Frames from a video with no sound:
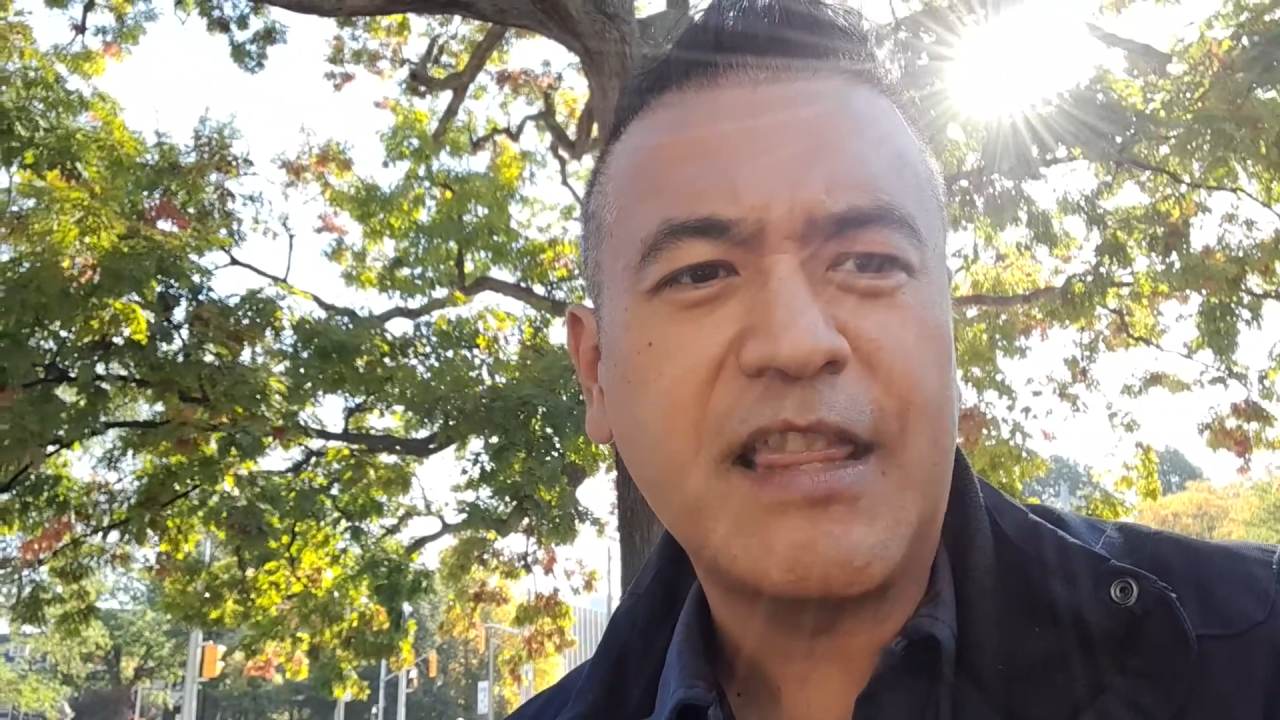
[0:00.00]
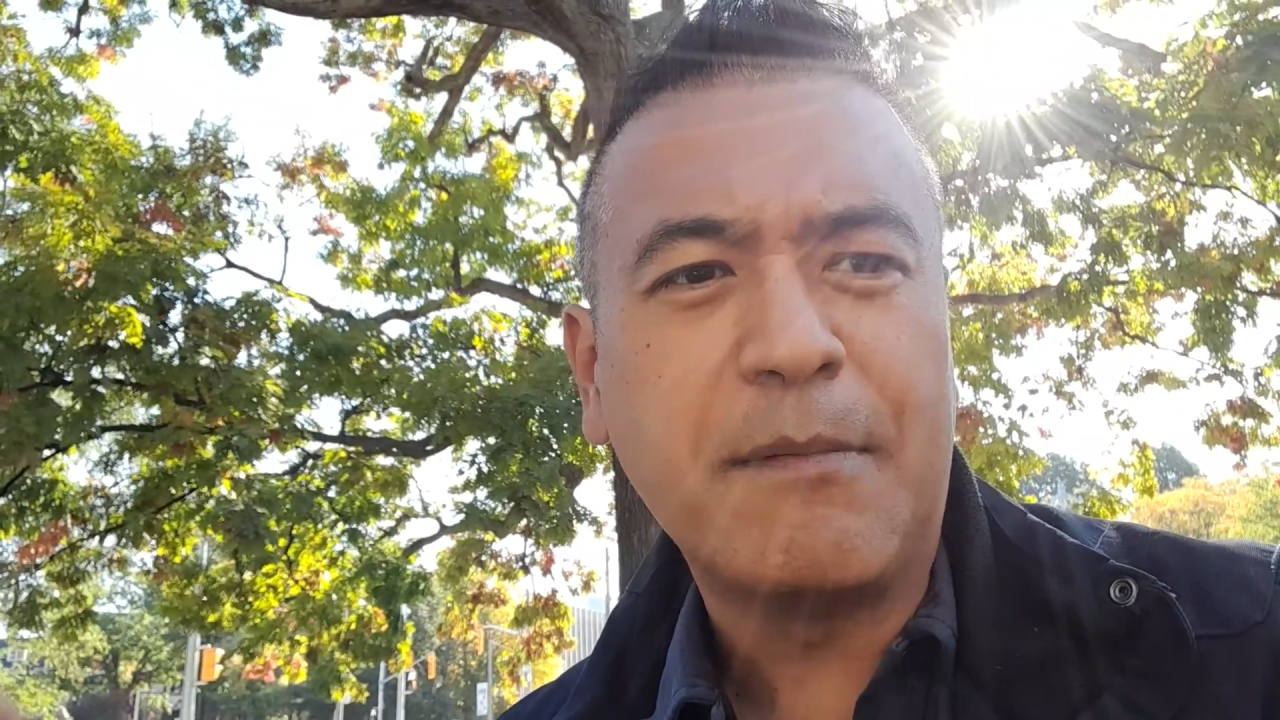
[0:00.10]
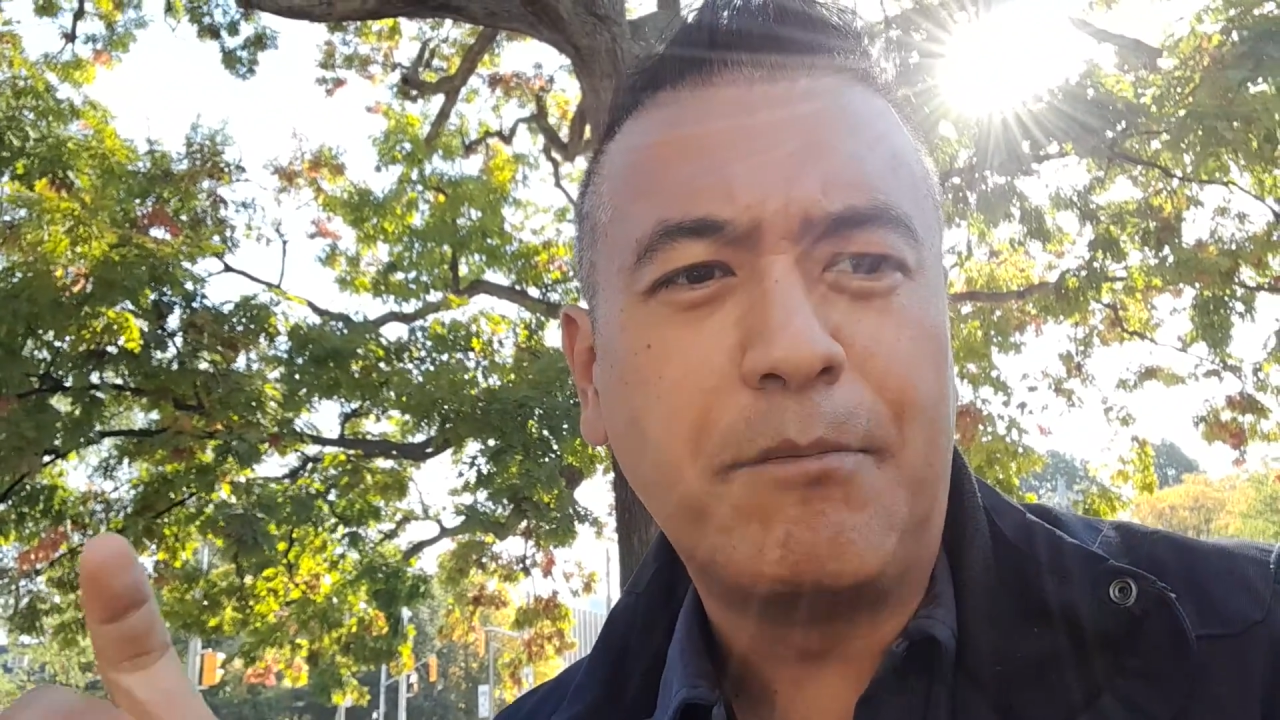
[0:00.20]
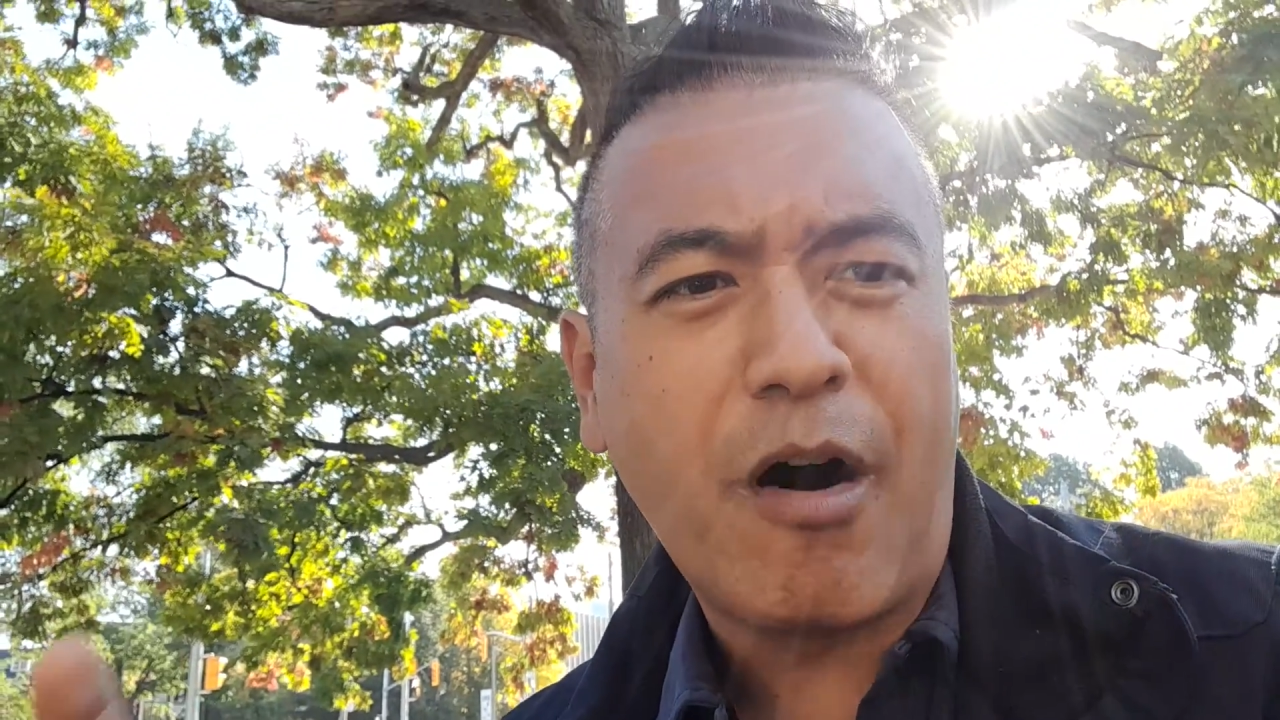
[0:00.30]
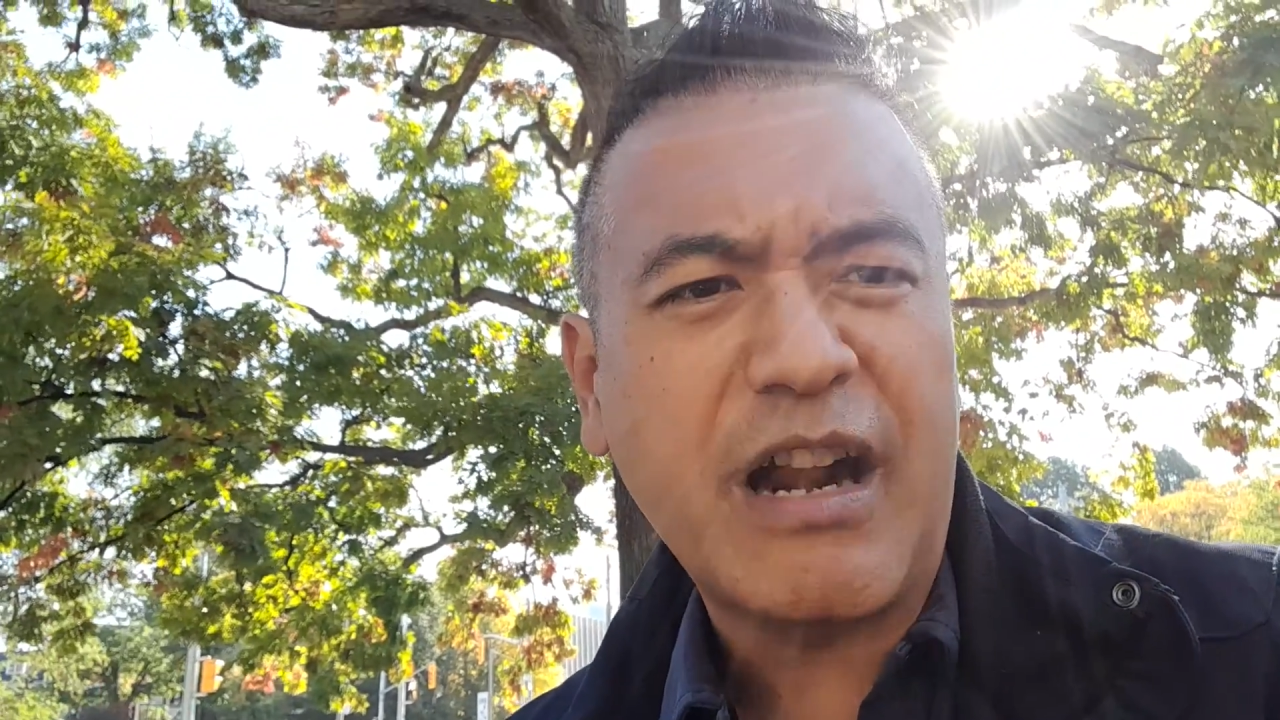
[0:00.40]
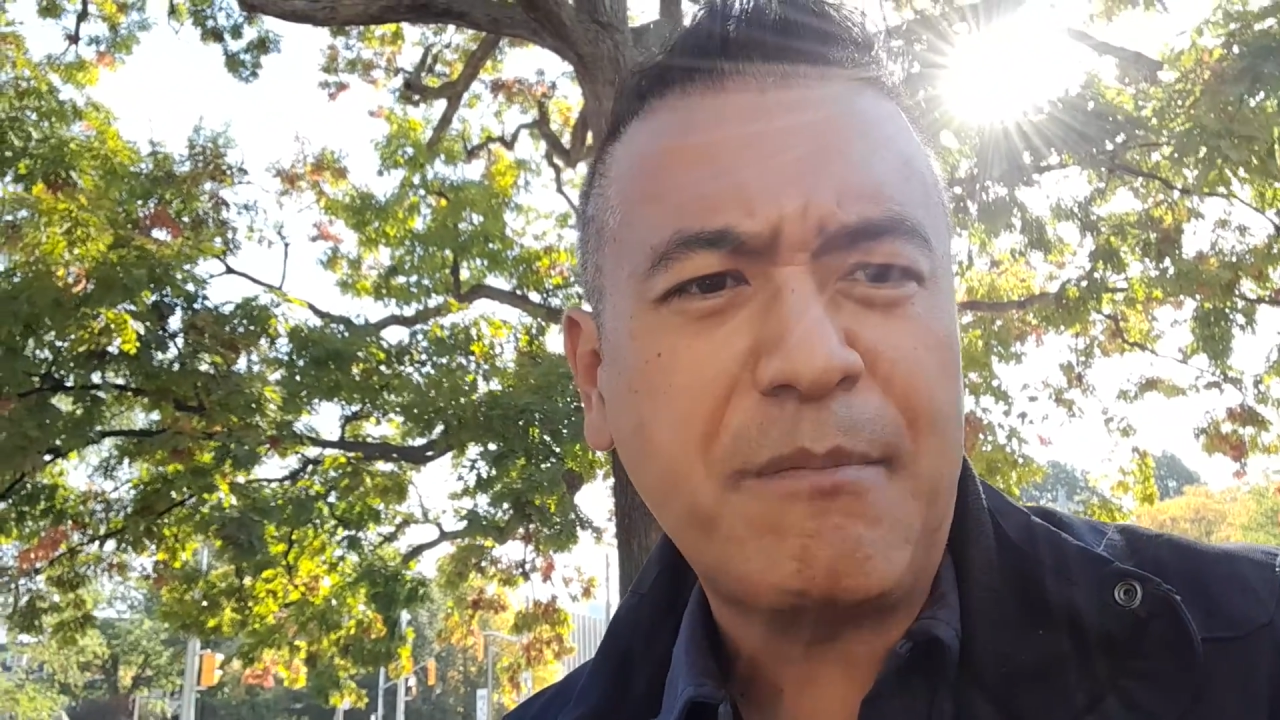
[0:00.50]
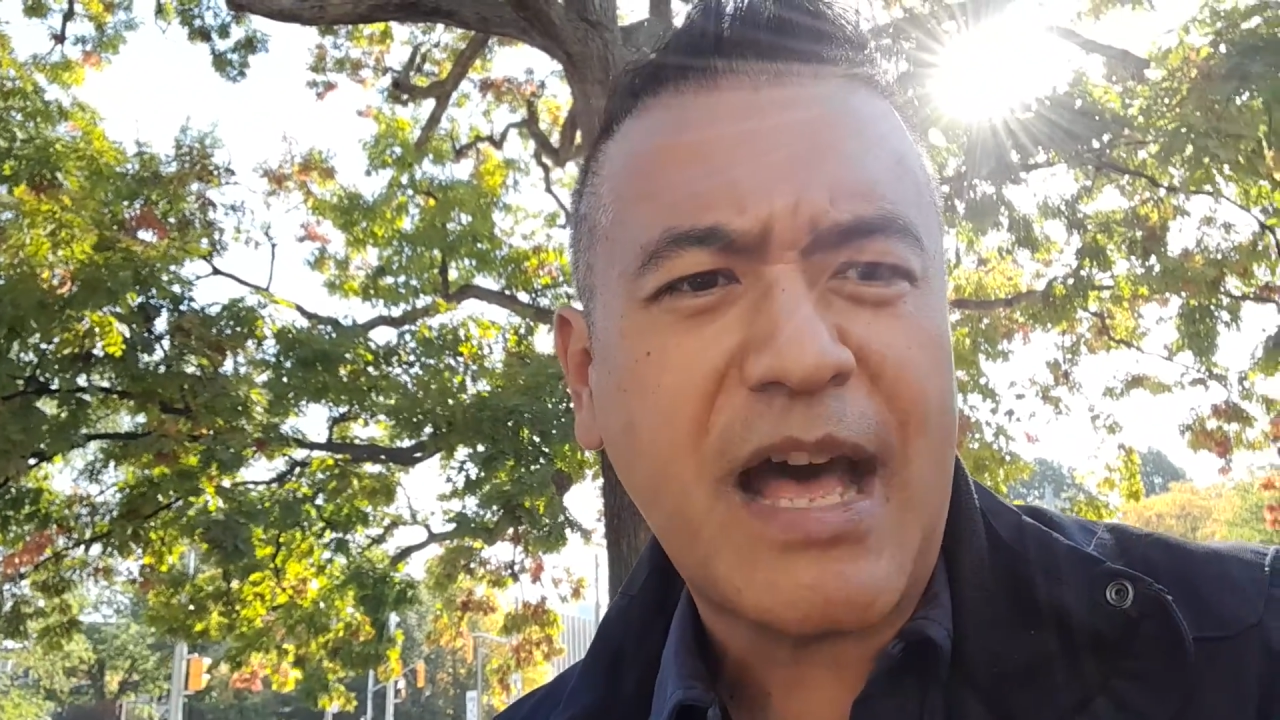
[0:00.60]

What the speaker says: the bottom